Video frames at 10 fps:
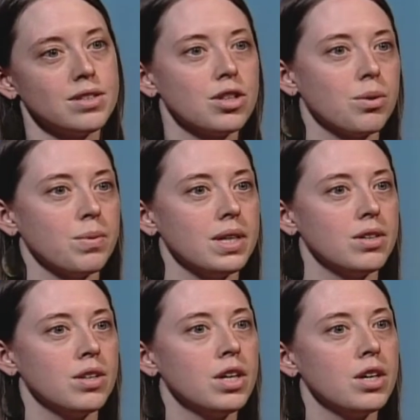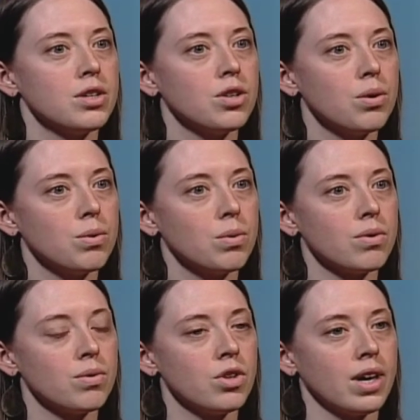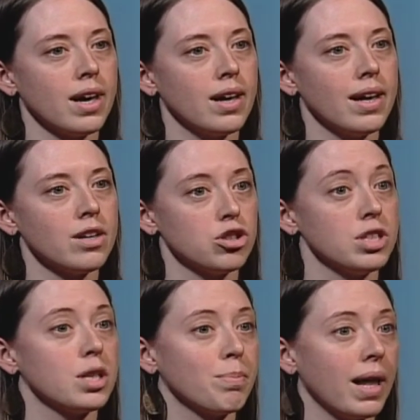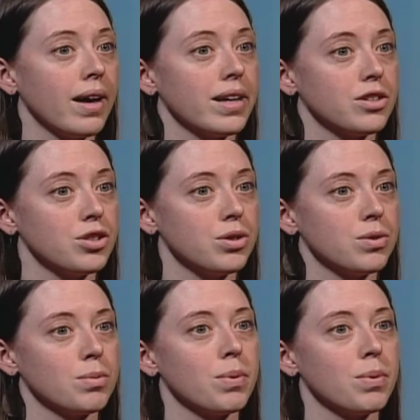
So we don't look at energy supply issues,